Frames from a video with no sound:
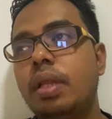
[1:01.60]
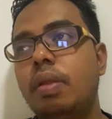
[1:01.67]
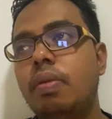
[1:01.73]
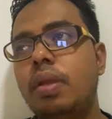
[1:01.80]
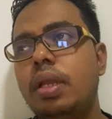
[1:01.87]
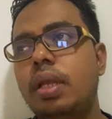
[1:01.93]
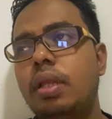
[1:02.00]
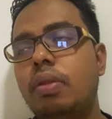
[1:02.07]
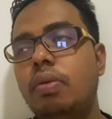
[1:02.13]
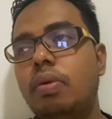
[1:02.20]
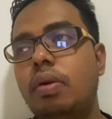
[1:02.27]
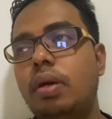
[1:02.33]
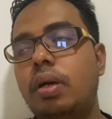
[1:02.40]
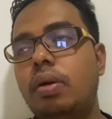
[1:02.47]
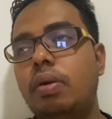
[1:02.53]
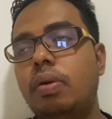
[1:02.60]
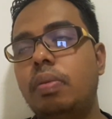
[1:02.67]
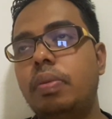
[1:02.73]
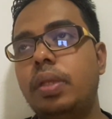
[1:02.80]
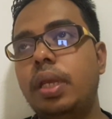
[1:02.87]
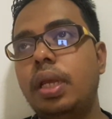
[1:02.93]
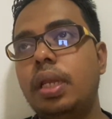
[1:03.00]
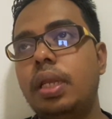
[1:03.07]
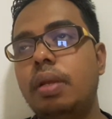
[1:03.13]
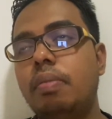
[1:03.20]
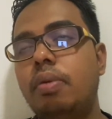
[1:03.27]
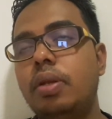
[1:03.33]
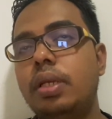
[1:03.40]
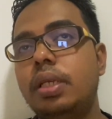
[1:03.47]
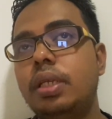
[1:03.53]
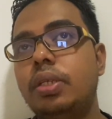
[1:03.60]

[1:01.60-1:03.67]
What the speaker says: we need to obtain about the